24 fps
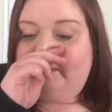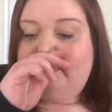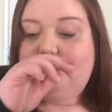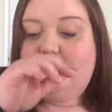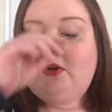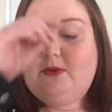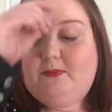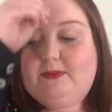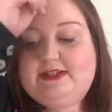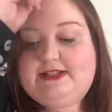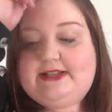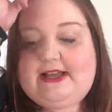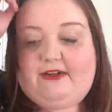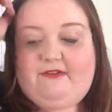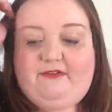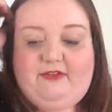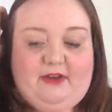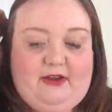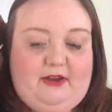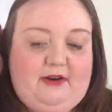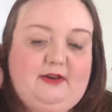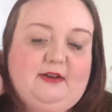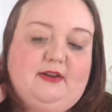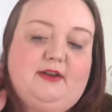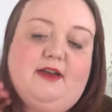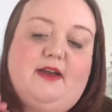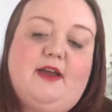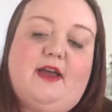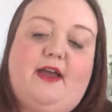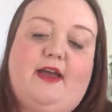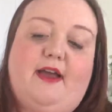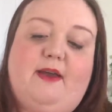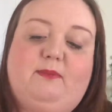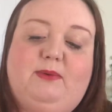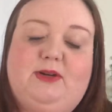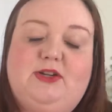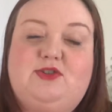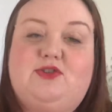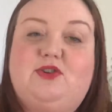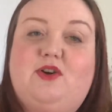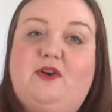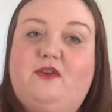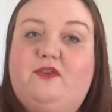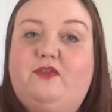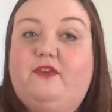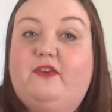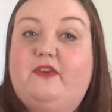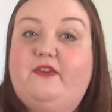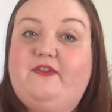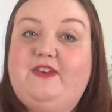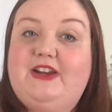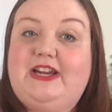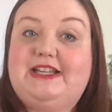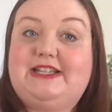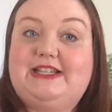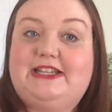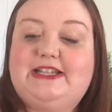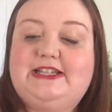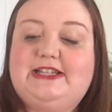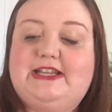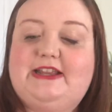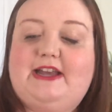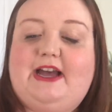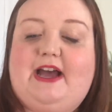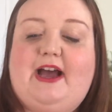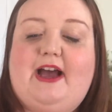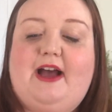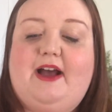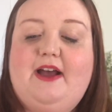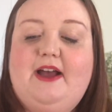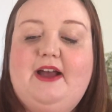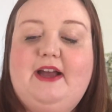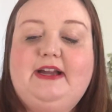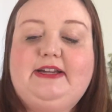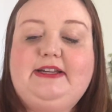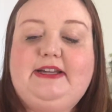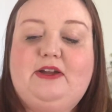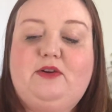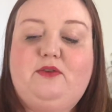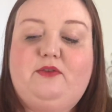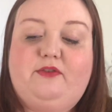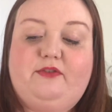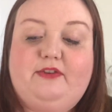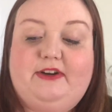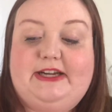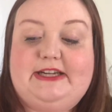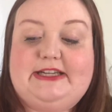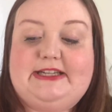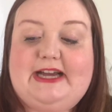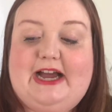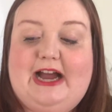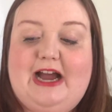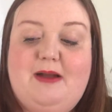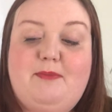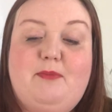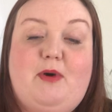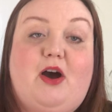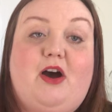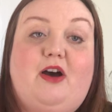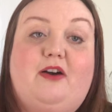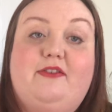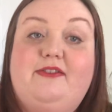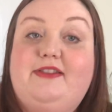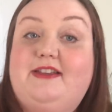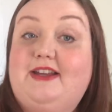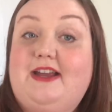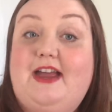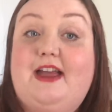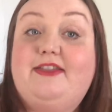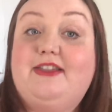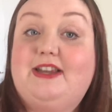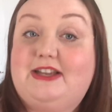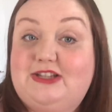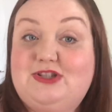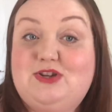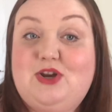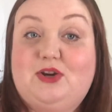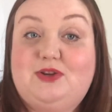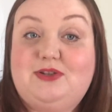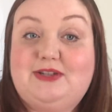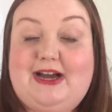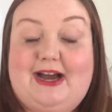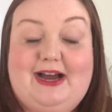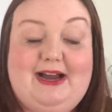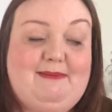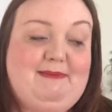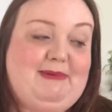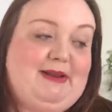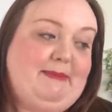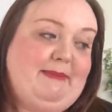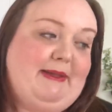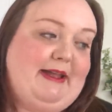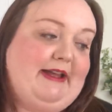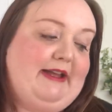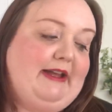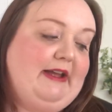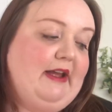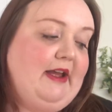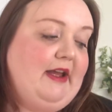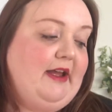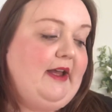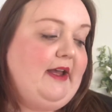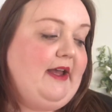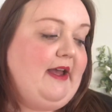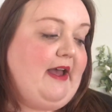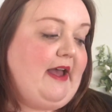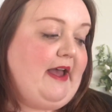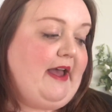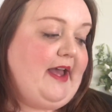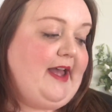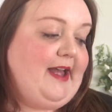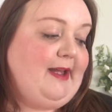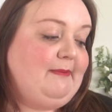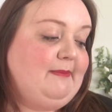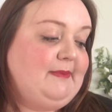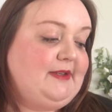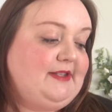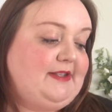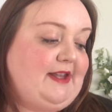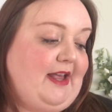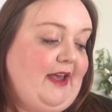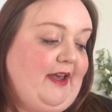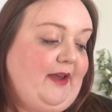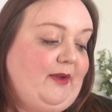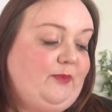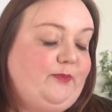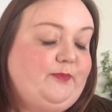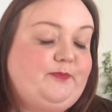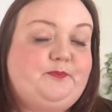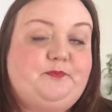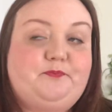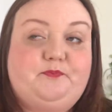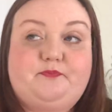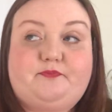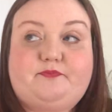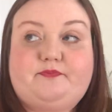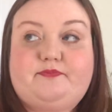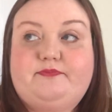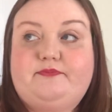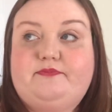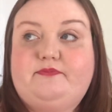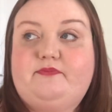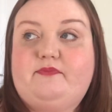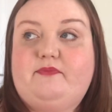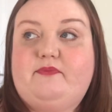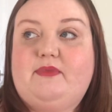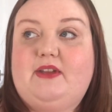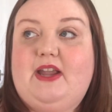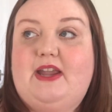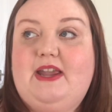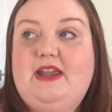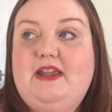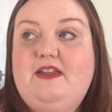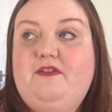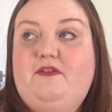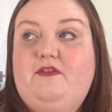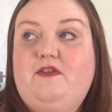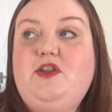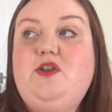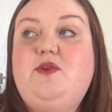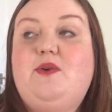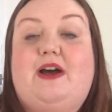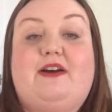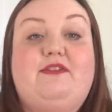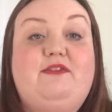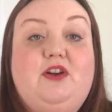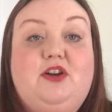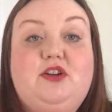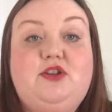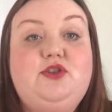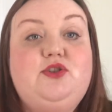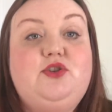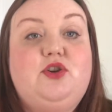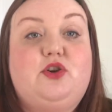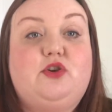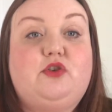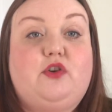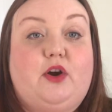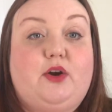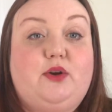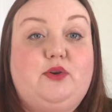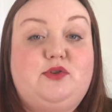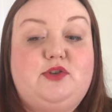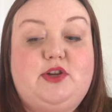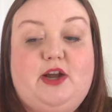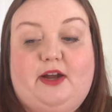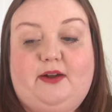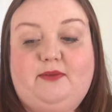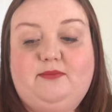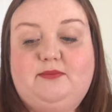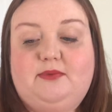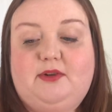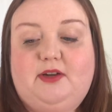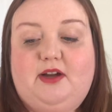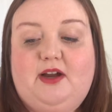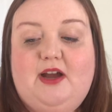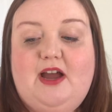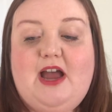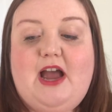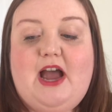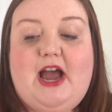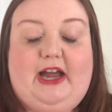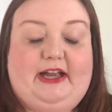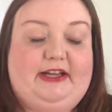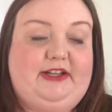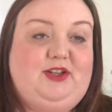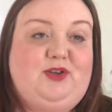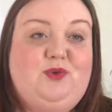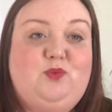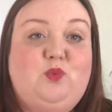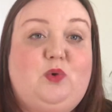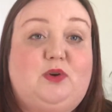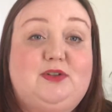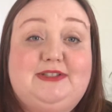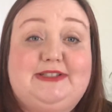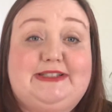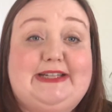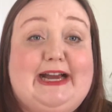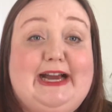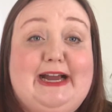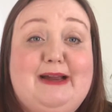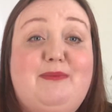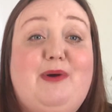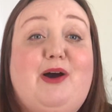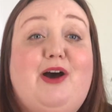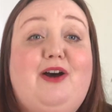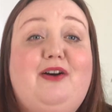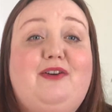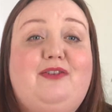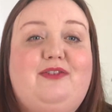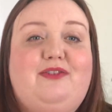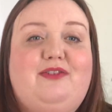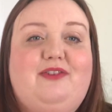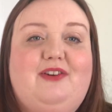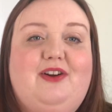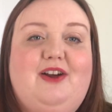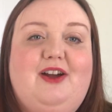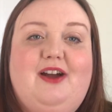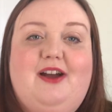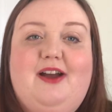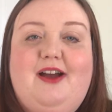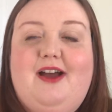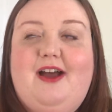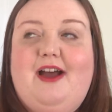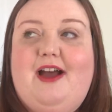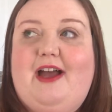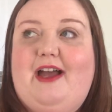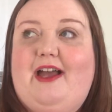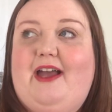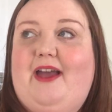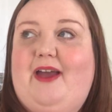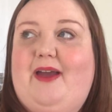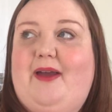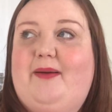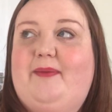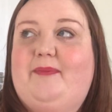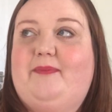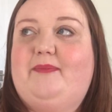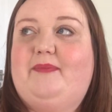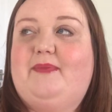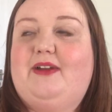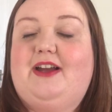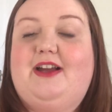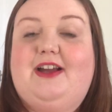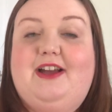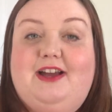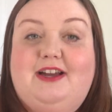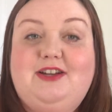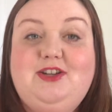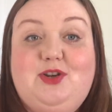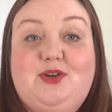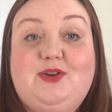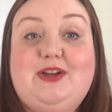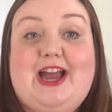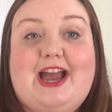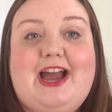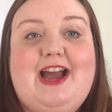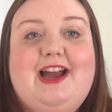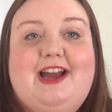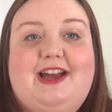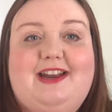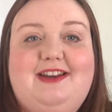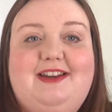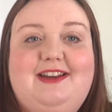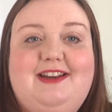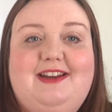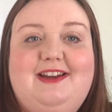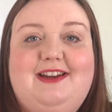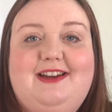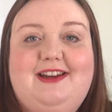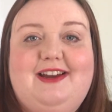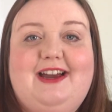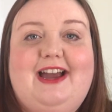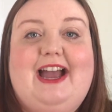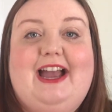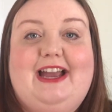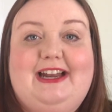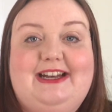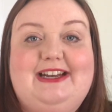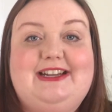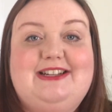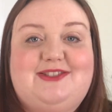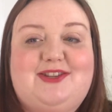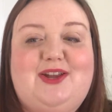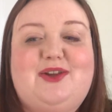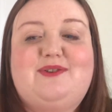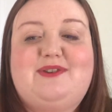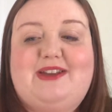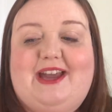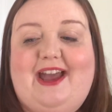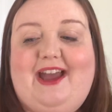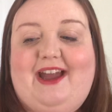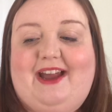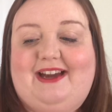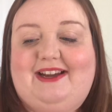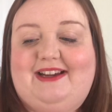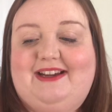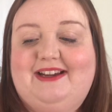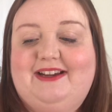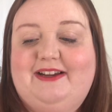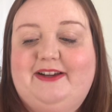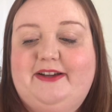Number 7, which sort of feeds into that, guilt-free time off, and there's no time limit. So if you have lost your CroJo and you want time off, you can, and it's okay.